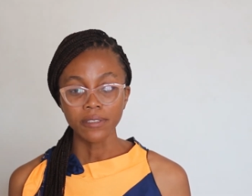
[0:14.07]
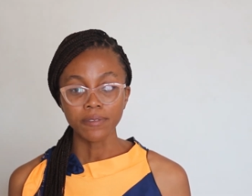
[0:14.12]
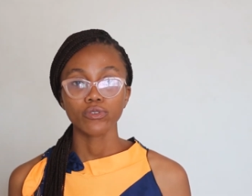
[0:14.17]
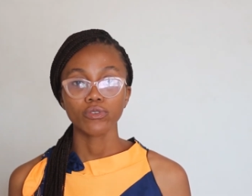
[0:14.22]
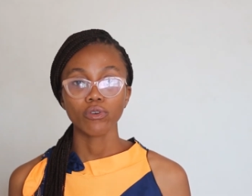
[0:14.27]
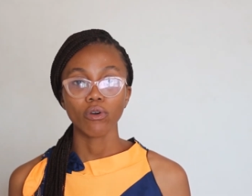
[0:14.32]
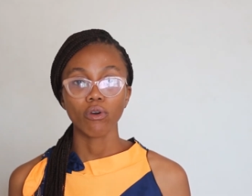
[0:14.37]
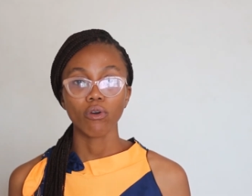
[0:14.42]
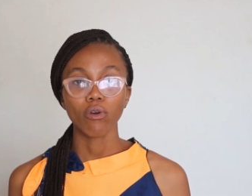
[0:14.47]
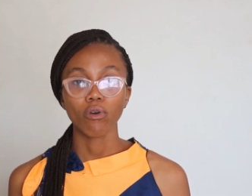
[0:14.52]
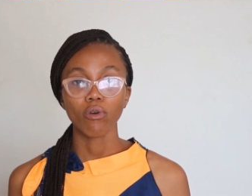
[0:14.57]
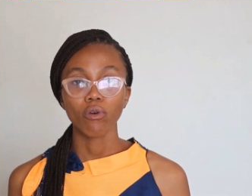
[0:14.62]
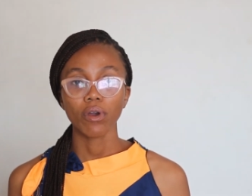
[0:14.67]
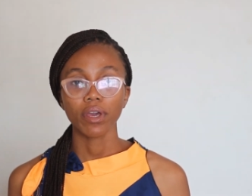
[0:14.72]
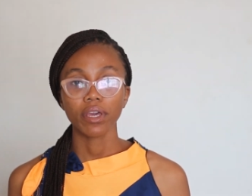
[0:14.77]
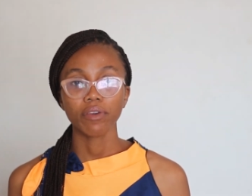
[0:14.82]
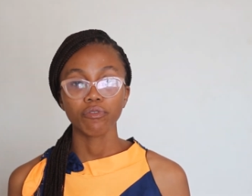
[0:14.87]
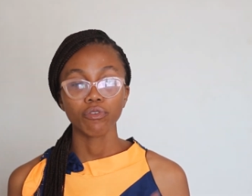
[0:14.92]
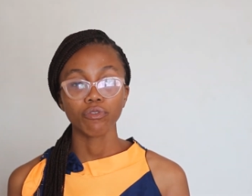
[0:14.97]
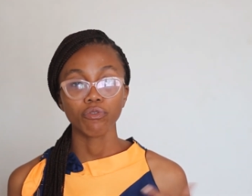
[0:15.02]
So
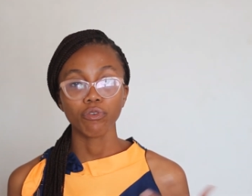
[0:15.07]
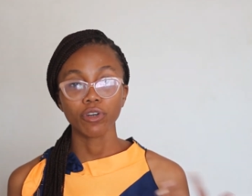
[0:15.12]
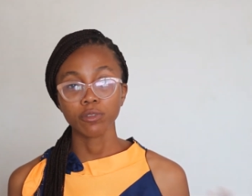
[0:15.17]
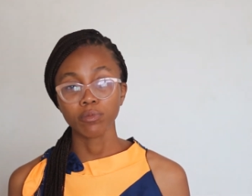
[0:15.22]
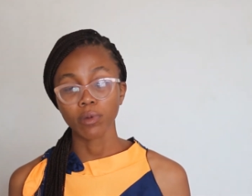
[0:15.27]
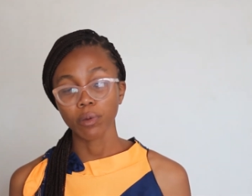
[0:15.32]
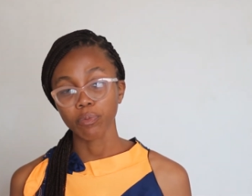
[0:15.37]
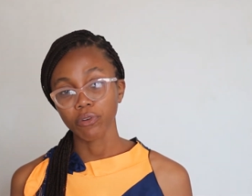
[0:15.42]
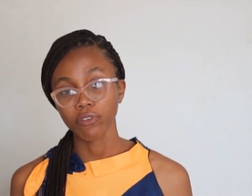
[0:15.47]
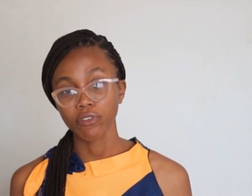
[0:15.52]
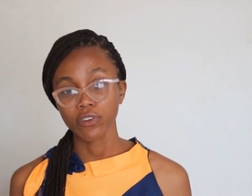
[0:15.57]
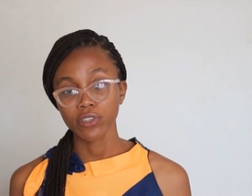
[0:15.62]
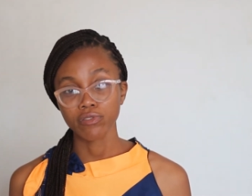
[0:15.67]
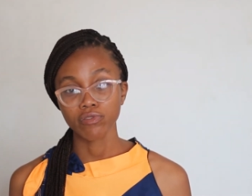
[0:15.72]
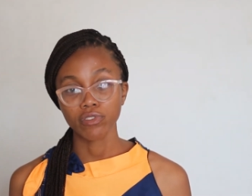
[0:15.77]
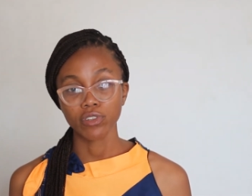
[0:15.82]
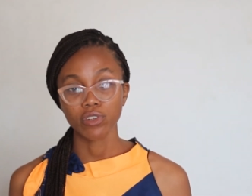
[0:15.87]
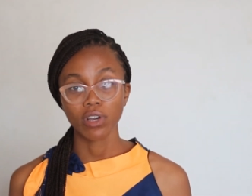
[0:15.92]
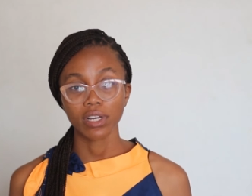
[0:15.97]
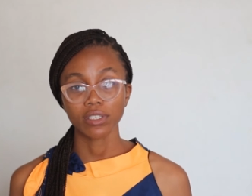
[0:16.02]
if you've watched my previous
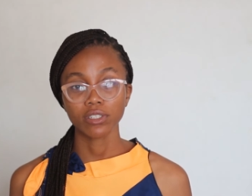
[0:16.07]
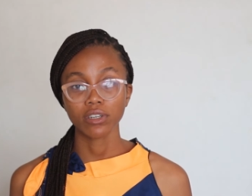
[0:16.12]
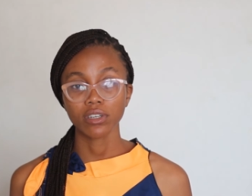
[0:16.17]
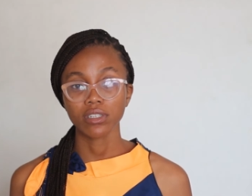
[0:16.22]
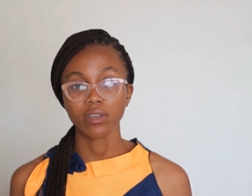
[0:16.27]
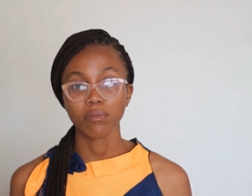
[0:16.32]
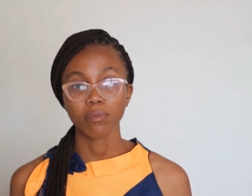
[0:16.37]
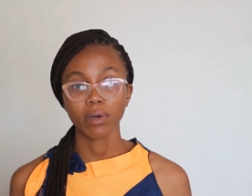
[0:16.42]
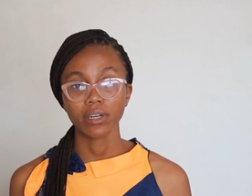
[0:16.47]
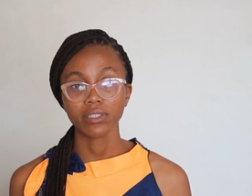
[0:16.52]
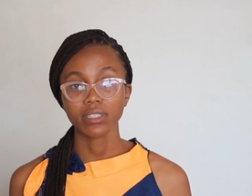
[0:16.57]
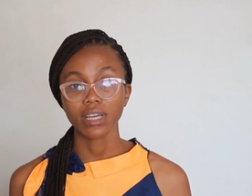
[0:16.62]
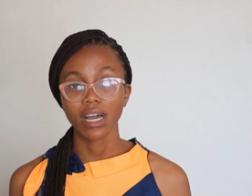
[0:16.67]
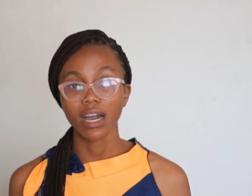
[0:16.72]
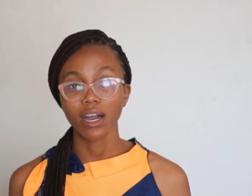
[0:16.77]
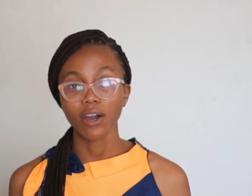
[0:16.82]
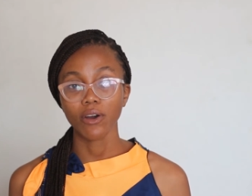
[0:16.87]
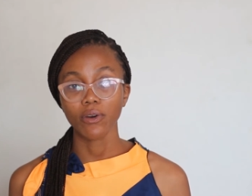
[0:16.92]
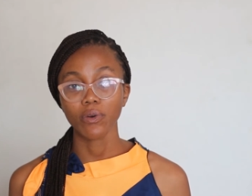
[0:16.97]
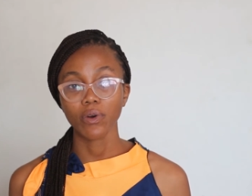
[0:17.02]
video, I talked about
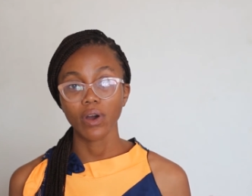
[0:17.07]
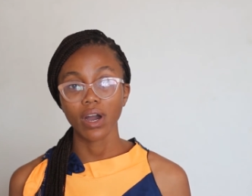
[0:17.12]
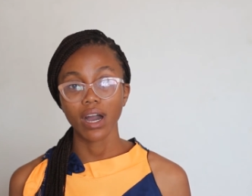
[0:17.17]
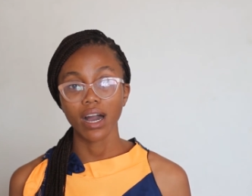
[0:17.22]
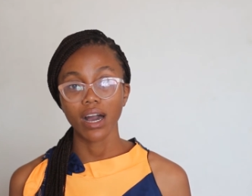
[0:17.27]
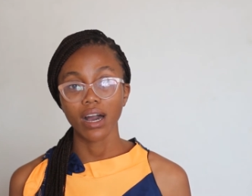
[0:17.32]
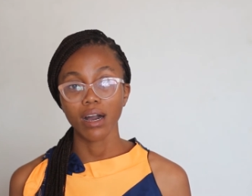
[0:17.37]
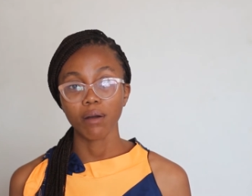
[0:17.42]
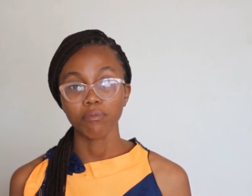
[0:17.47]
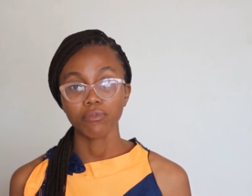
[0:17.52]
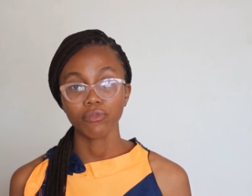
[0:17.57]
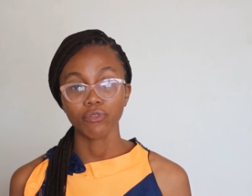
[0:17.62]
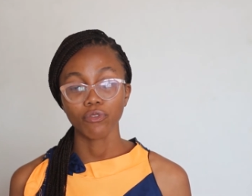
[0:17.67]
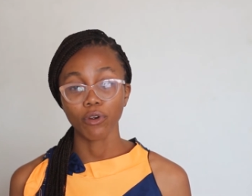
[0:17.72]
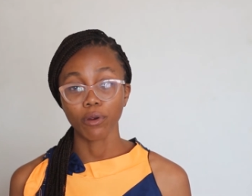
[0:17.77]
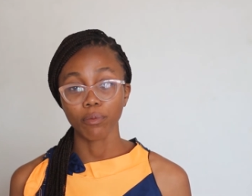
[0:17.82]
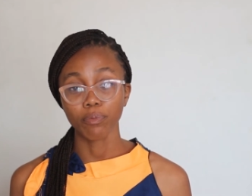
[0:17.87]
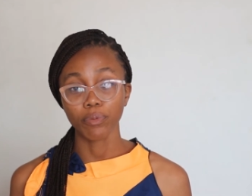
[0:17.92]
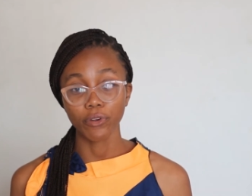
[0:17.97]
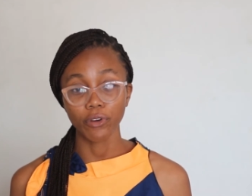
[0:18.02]
how
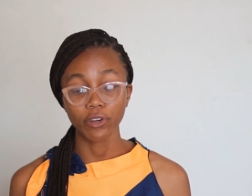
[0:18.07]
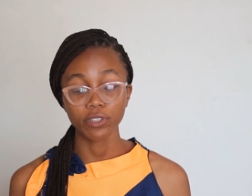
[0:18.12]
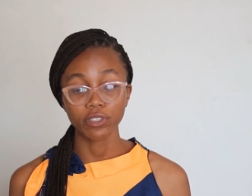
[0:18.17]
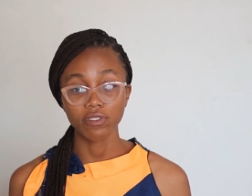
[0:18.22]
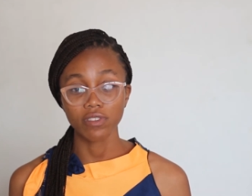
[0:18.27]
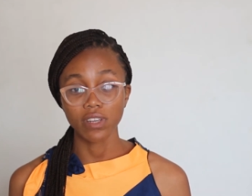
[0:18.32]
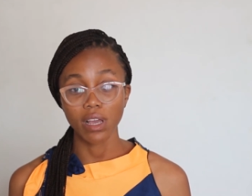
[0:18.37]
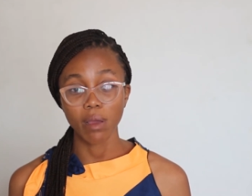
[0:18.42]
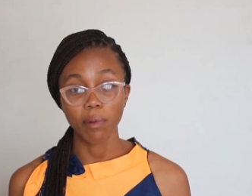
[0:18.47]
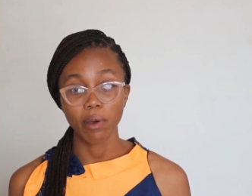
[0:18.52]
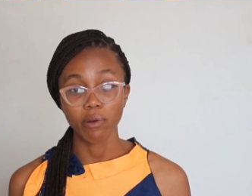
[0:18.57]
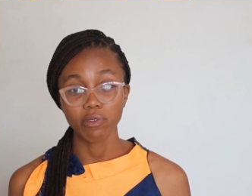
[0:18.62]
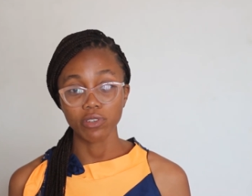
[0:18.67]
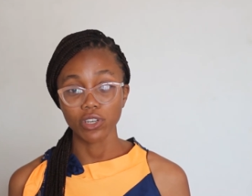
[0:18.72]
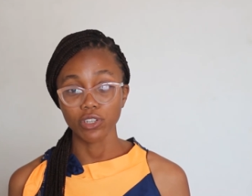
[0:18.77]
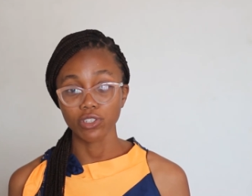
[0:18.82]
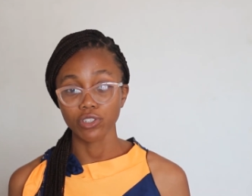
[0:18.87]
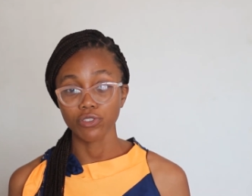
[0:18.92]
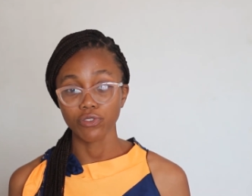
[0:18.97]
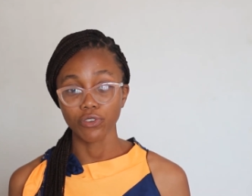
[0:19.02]
for a period of time I was
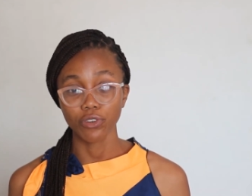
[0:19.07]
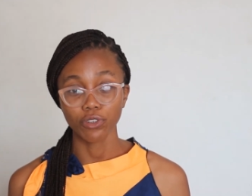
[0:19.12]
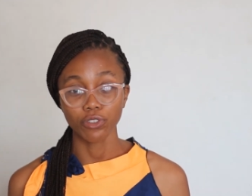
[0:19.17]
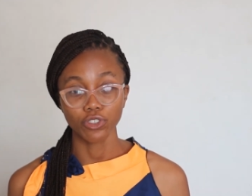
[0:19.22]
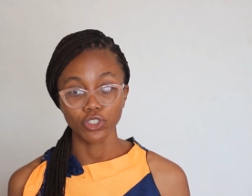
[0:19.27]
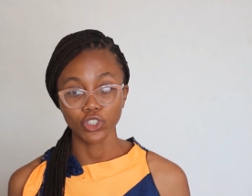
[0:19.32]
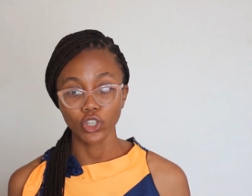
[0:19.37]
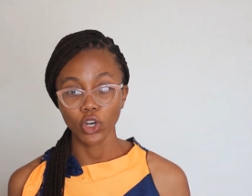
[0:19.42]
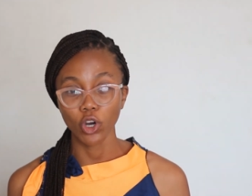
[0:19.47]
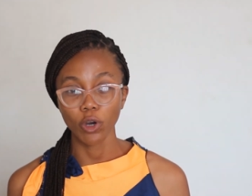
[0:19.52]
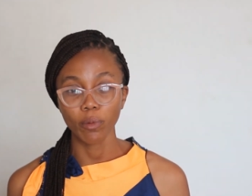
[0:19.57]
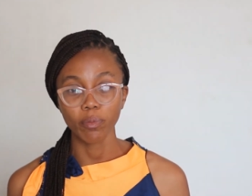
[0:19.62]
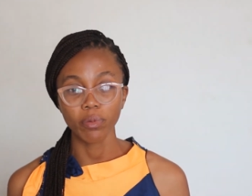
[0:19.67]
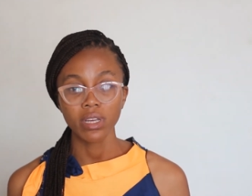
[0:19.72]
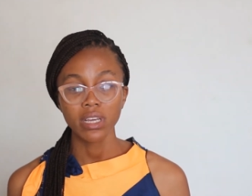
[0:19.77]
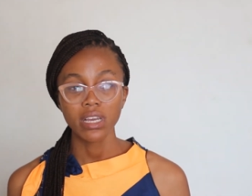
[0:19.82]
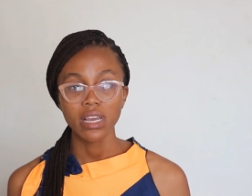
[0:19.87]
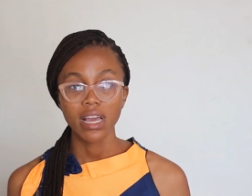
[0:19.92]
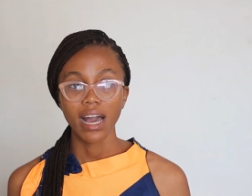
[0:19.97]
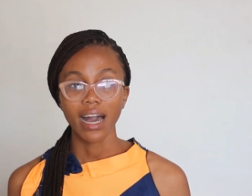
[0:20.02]
searching for a job
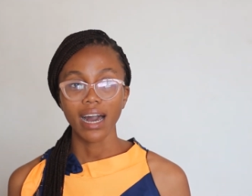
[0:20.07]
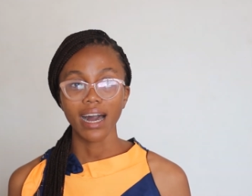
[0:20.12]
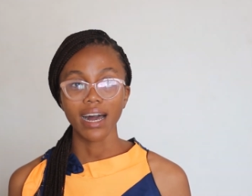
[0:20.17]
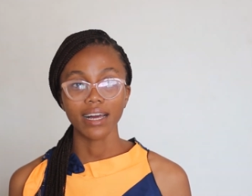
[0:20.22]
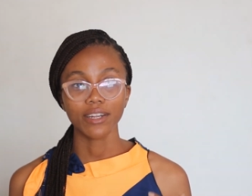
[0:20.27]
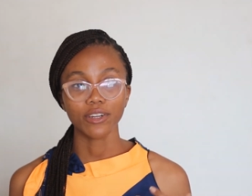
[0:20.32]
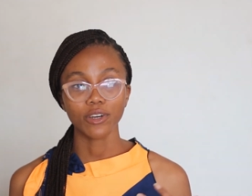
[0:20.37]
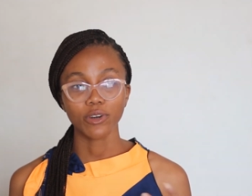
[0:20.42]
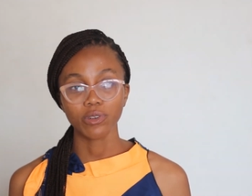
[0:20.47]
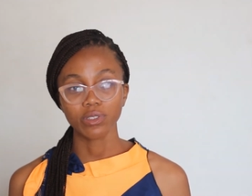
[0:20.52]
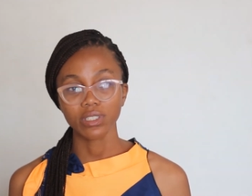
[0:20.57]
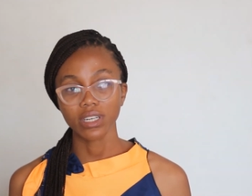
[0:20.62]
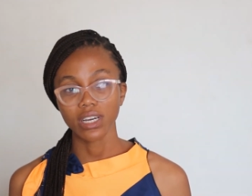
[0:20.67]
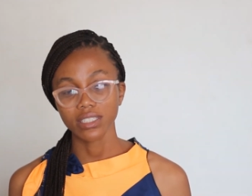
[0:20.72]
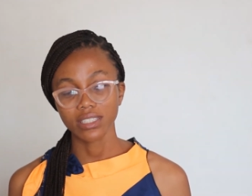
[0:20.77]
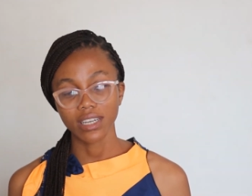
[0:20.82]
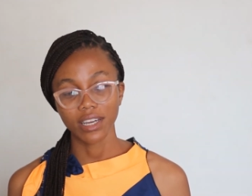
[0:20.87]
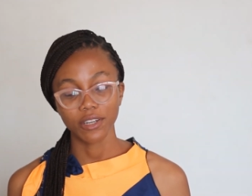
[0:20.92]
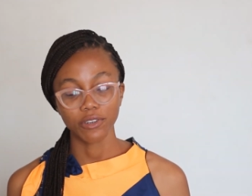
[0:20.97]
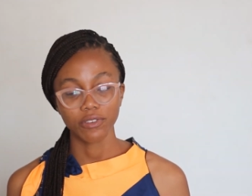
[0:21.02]
and all
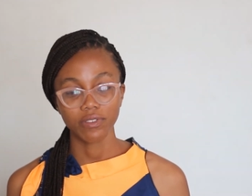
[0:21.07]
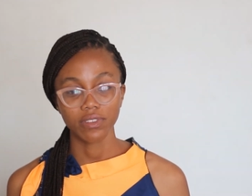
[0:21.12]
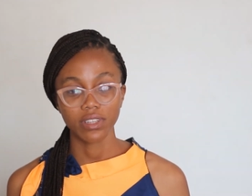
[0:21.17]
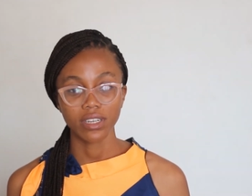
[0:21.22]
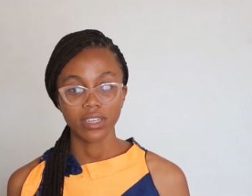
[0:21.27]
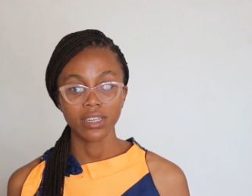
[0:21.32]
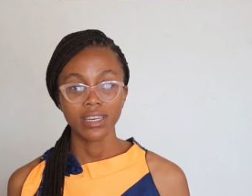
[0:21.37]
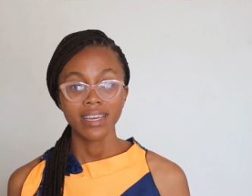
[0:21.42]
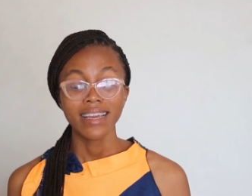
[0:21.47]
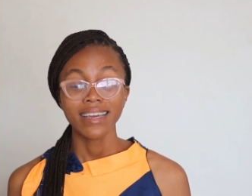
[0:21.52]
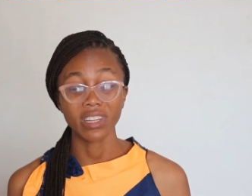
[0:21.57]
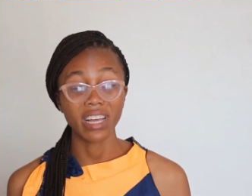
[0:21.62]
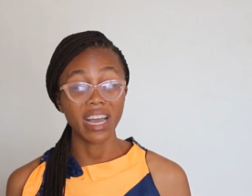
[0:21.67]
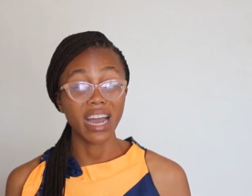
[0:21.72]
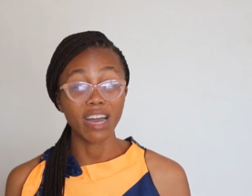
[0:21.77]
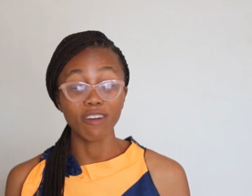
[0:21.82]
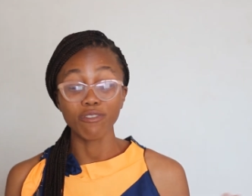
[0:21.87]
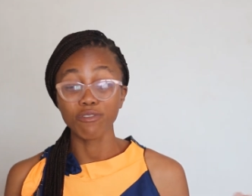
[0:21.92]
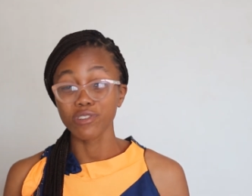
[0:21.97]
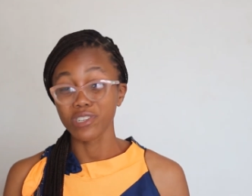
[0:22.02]
that kind of thing. Now
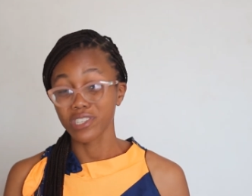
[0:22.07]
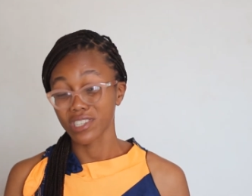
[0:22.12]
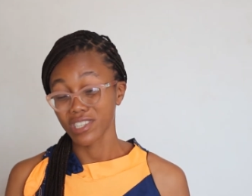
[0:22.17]
I've